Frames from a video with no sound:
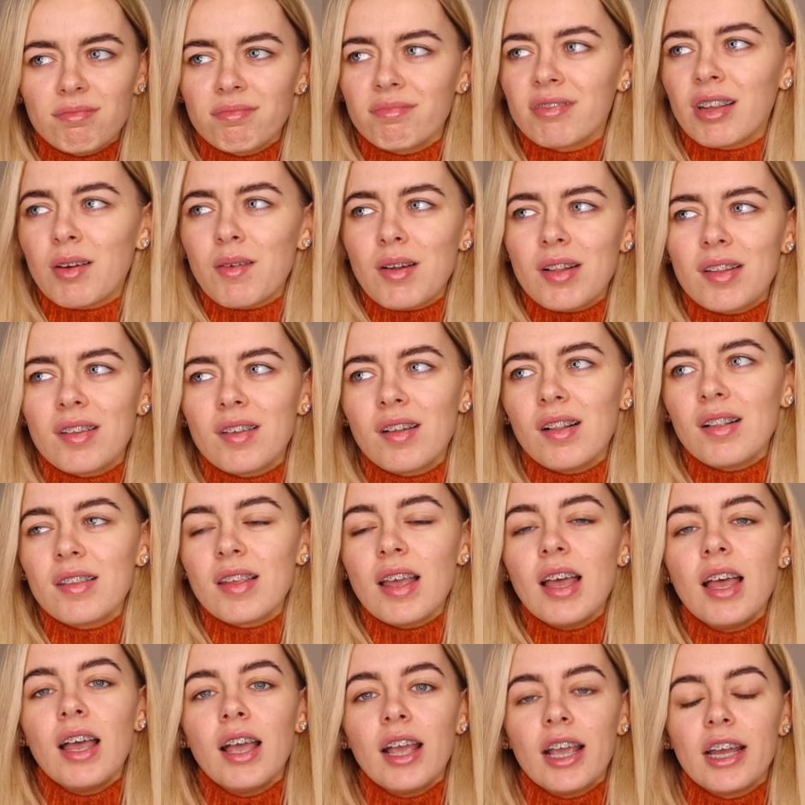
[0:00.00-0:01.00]
Is that what it's called?
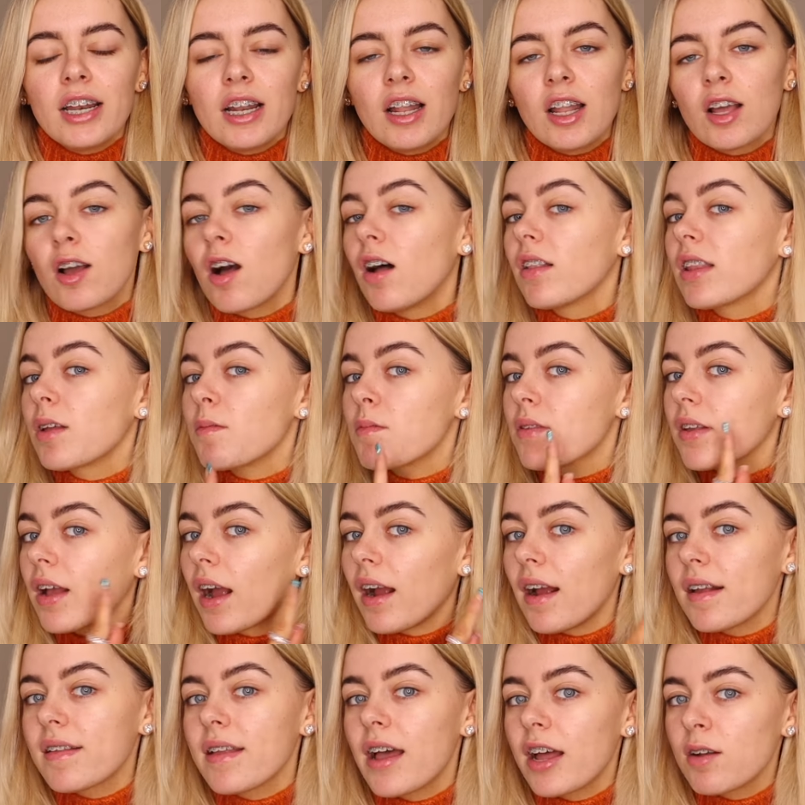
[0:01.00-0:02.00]
You know, like all them
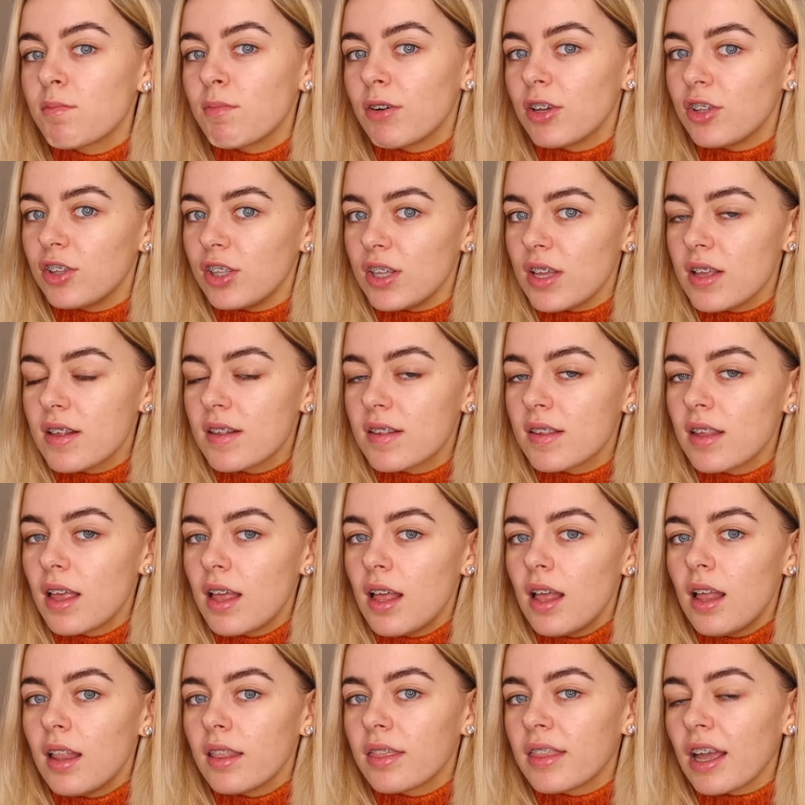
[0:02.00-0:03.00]
scars I had on my cheeks,
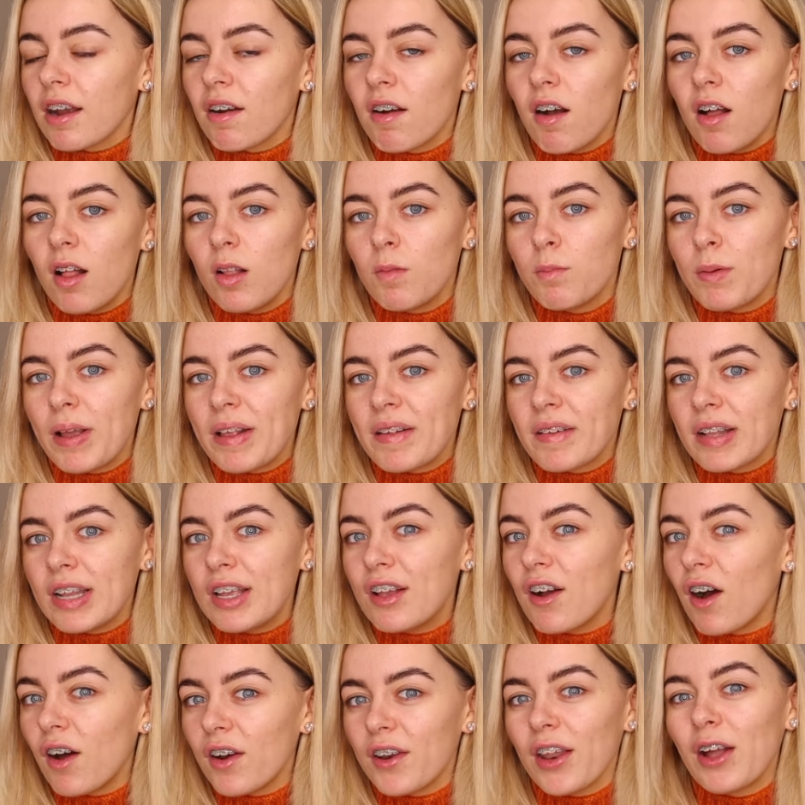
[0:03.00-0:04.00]
they're all basically
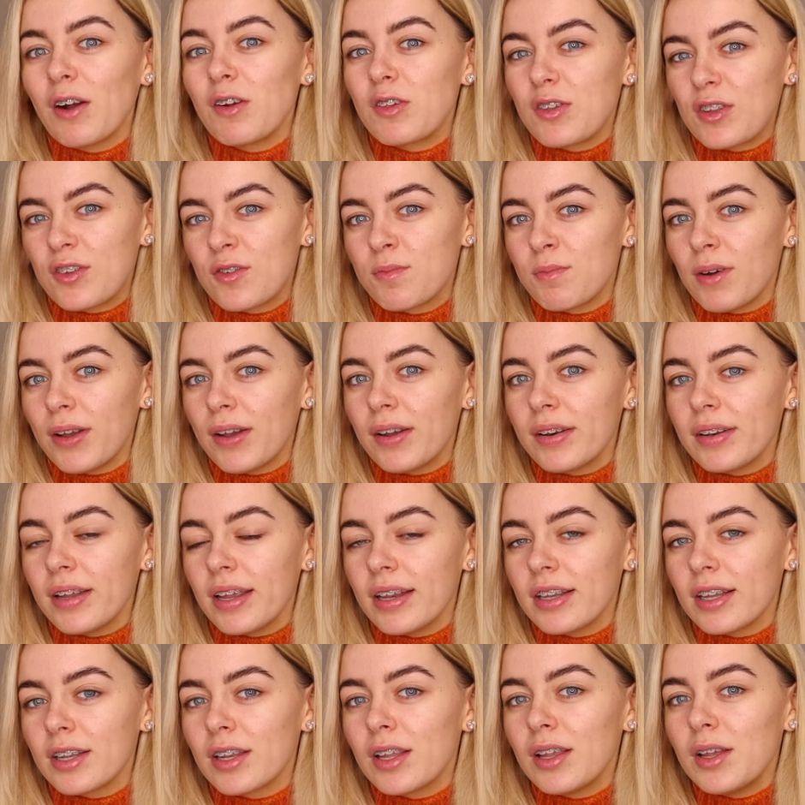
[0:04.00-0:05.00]
gone now just from
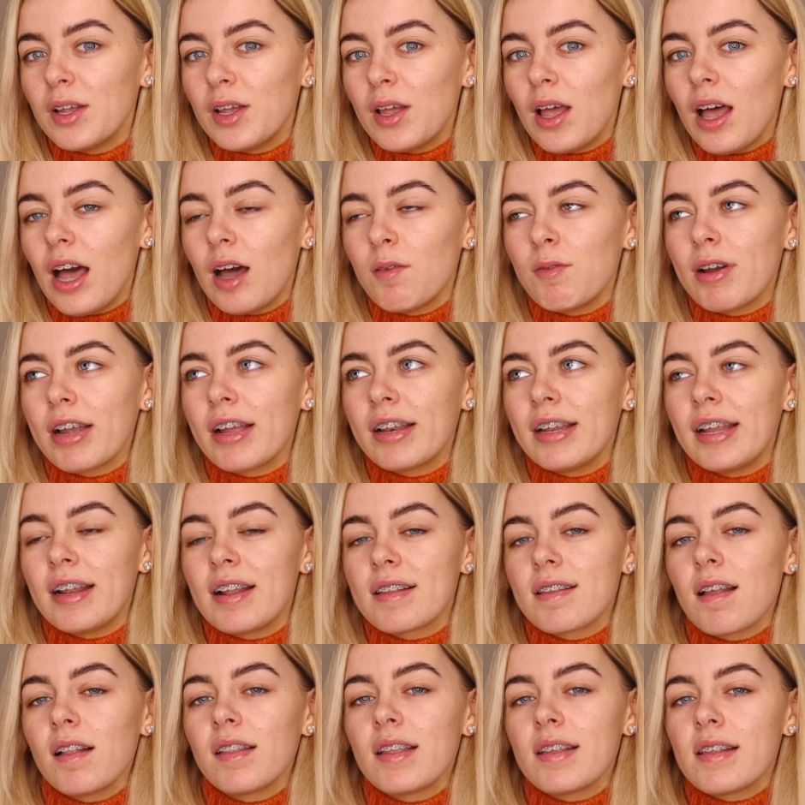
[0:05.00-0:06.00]
microneedling. And
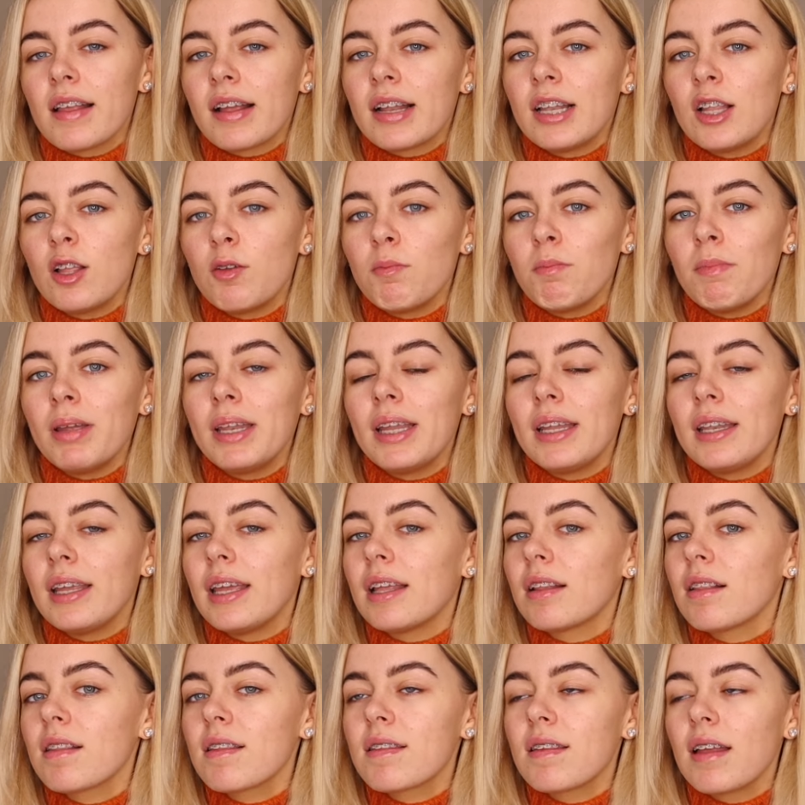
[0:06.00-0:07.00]
microneedling is all these like little mini
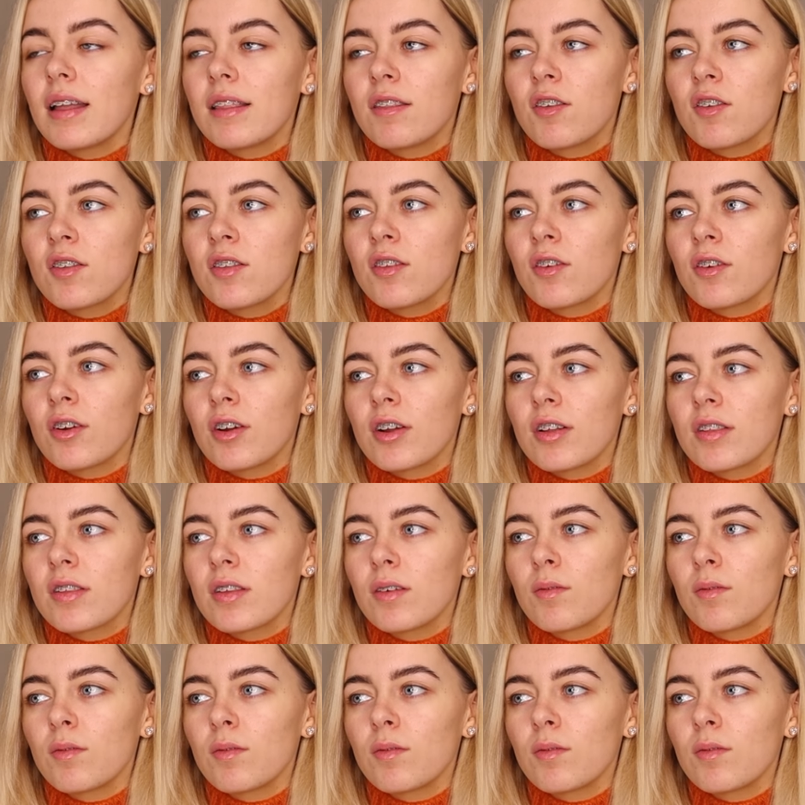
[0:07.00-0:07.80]
needles. It doesn't hurt.